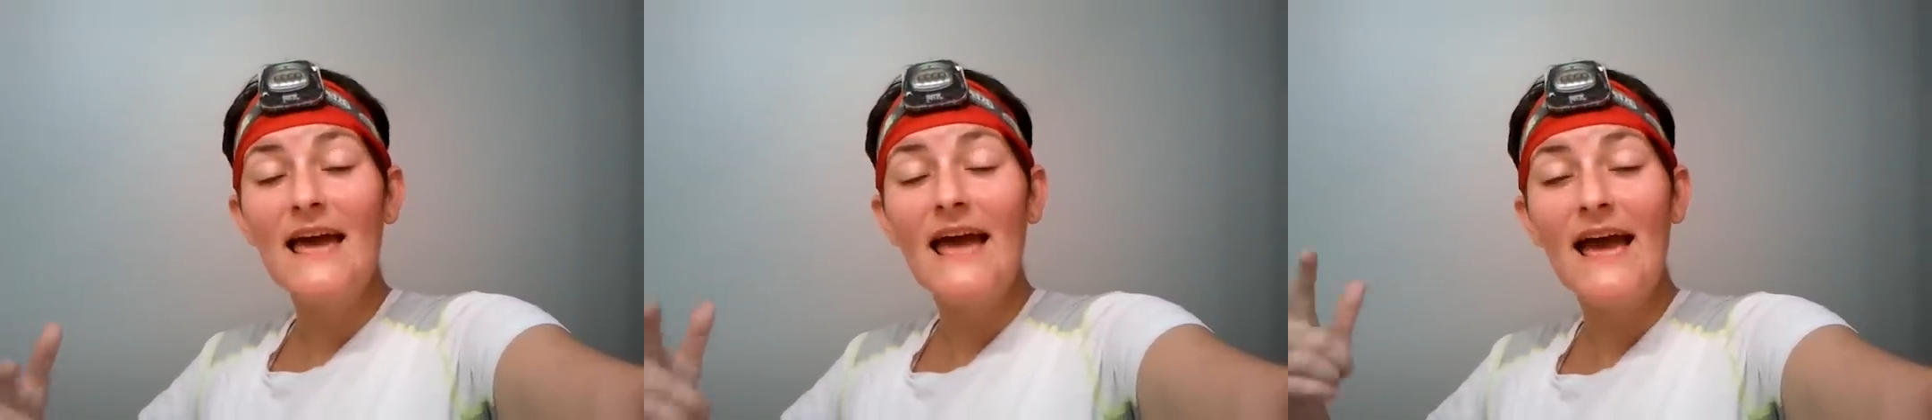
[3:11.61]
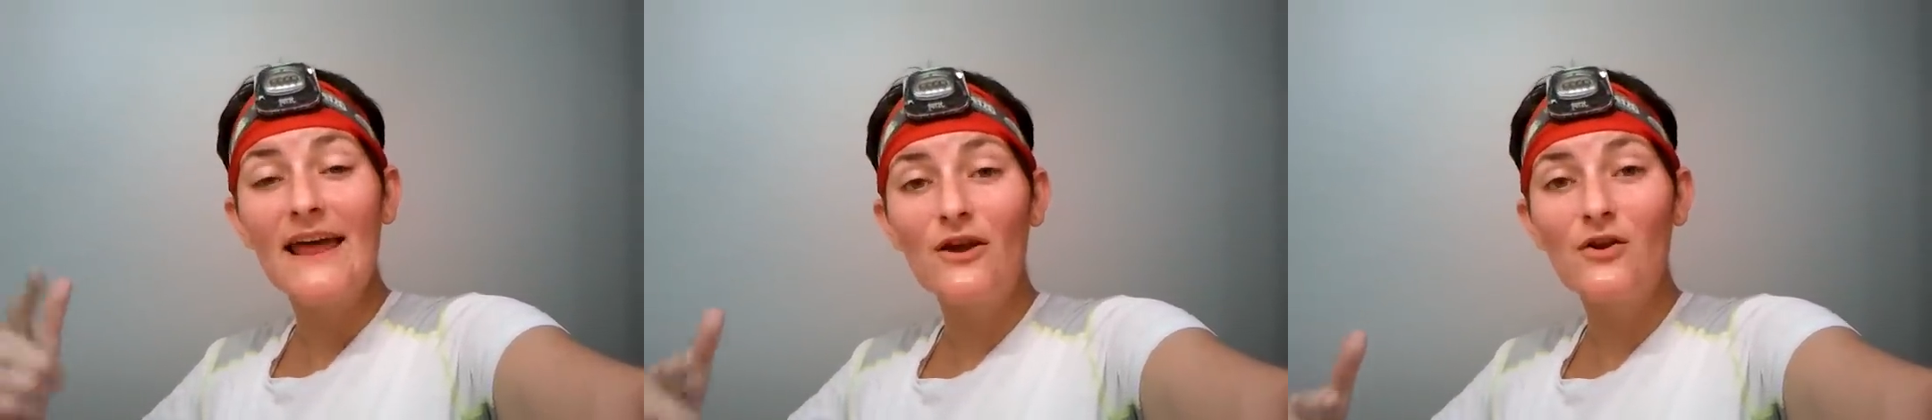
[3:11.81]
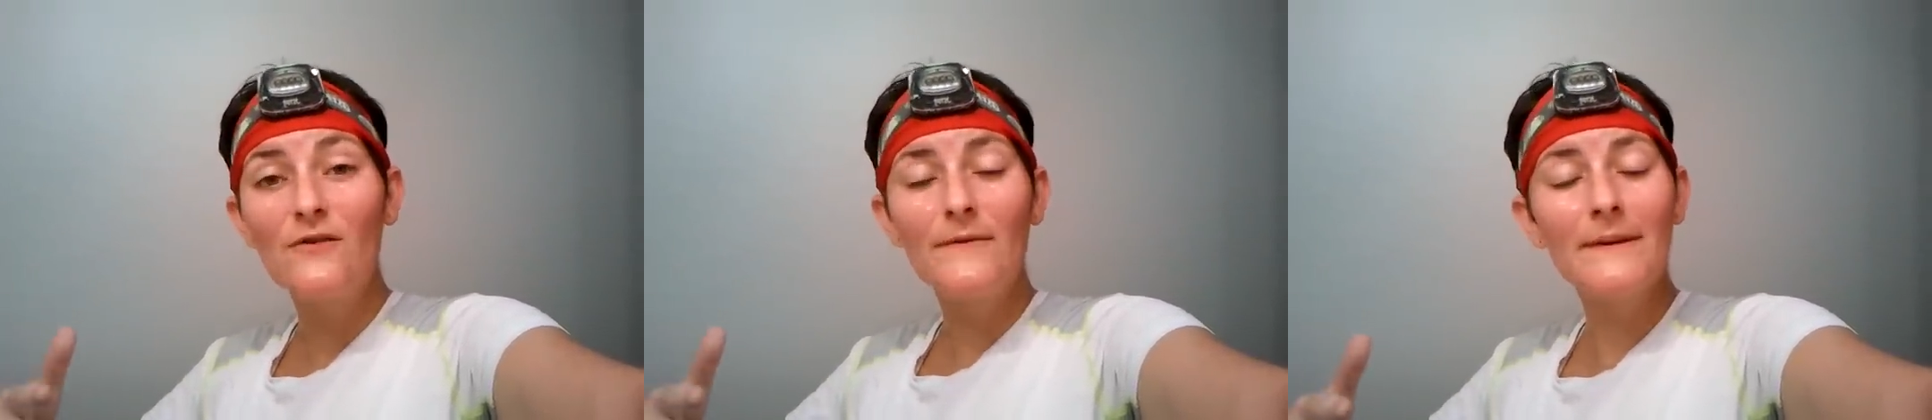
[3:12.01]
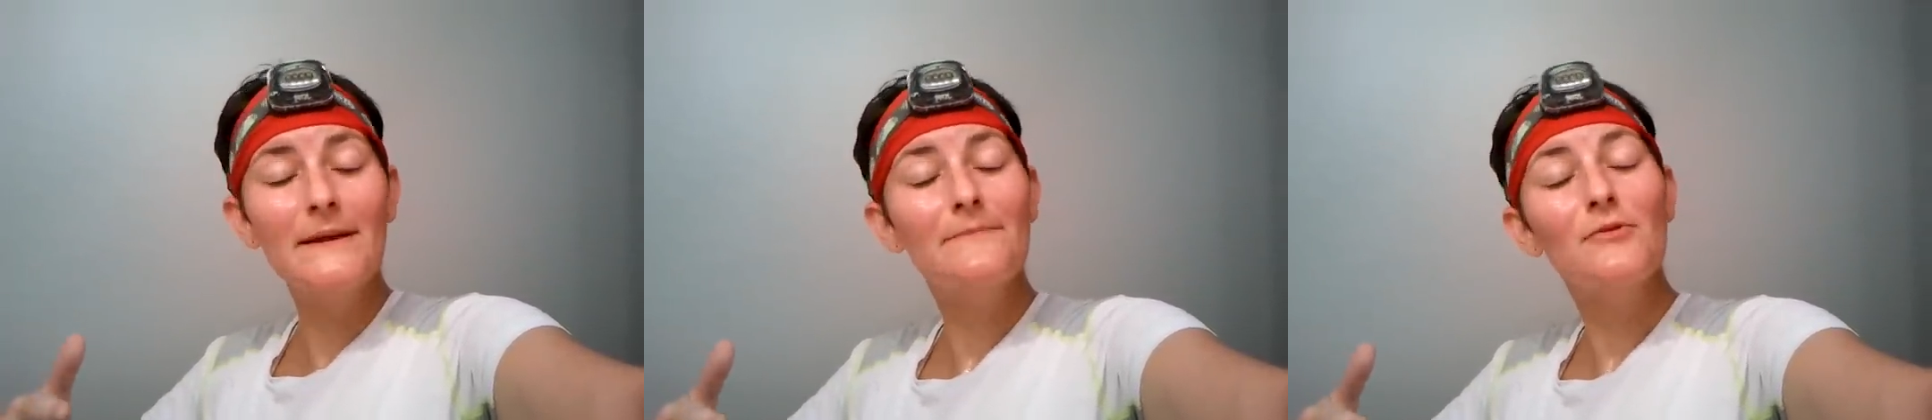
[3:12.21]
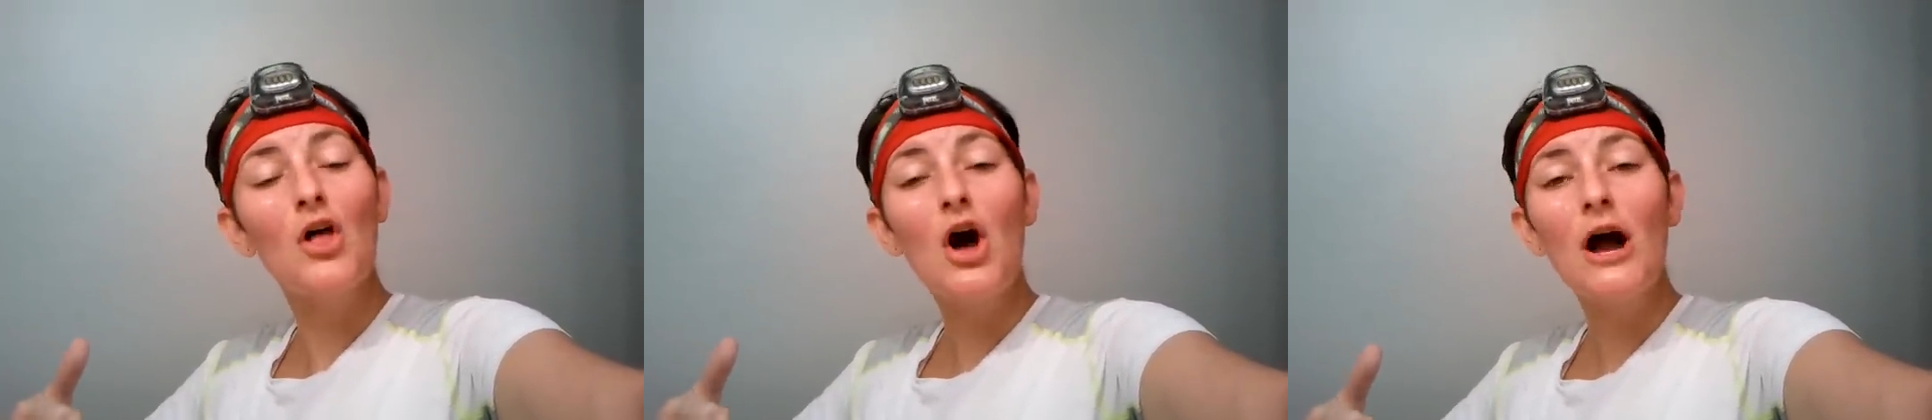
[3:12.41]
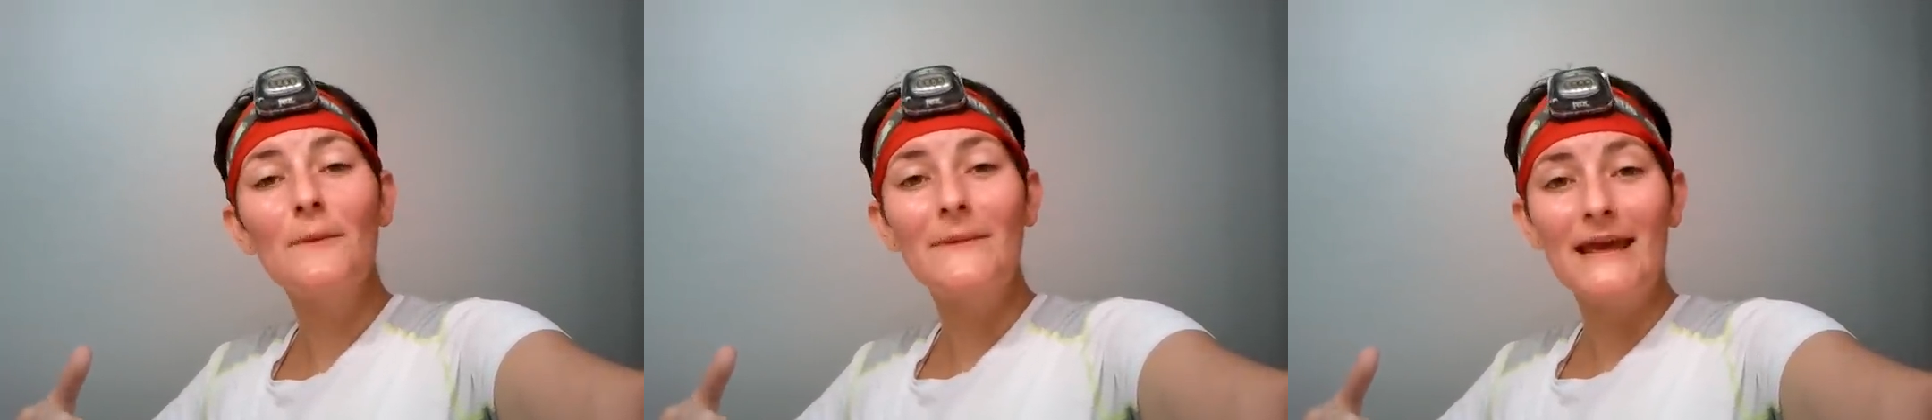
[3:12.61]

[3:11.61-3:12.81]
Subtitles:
head on to my blog,